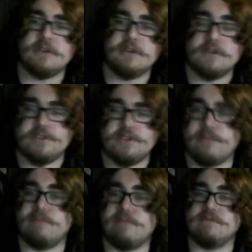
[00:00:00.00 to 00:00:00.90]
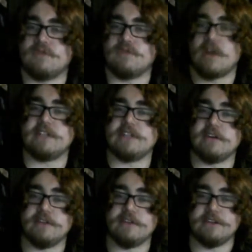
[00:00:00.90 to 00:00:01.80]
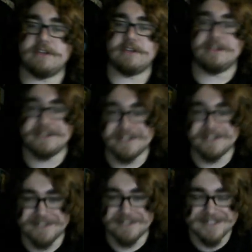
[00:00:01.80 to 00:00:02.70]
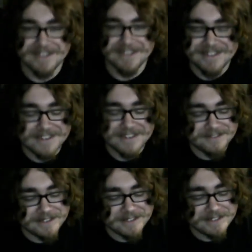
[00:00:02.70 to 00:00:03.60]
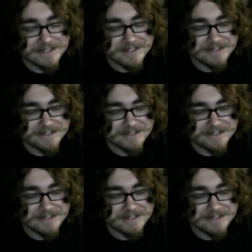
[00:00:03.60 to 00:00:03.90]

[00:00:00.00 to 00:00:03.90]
they're the Criterion, you know, they don't really,